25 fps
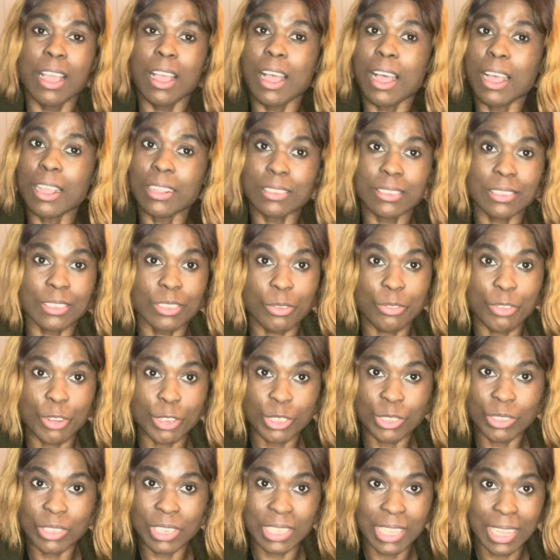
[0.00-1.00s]
And it's
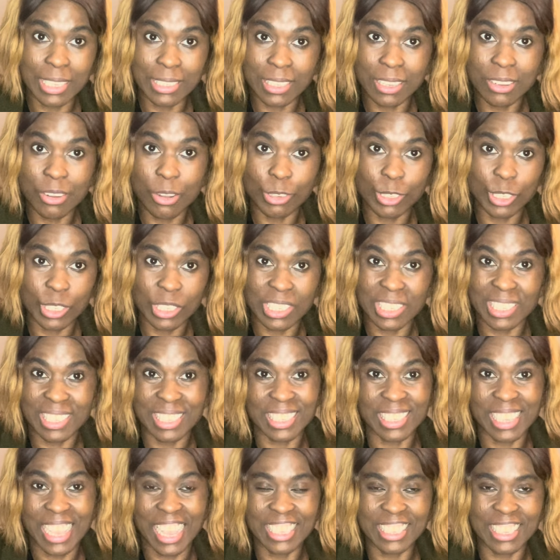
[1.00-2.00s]
unfortunate I still got it in
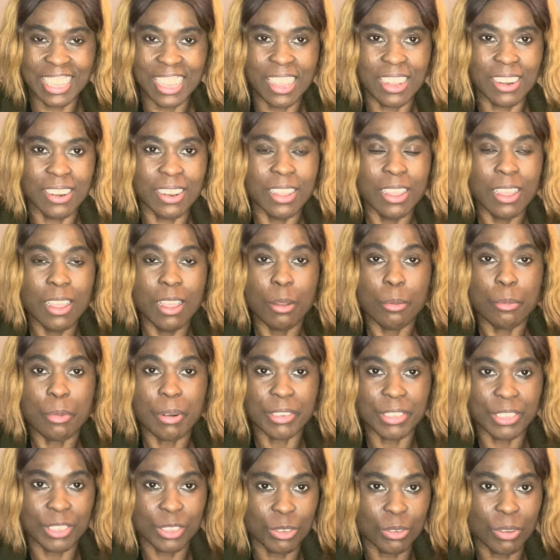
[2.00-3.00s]
size L.
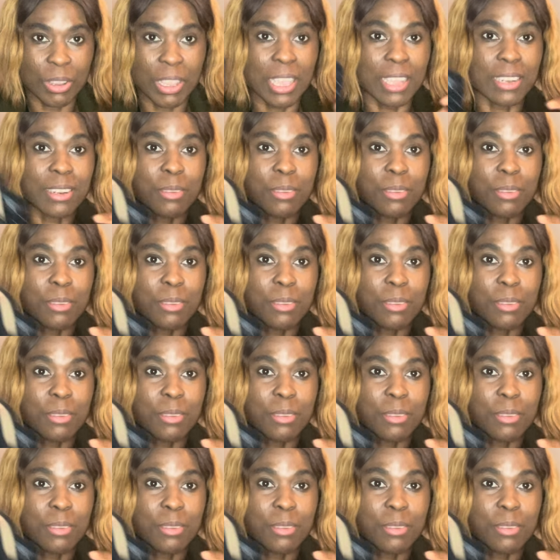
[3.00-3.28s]
But it's okay.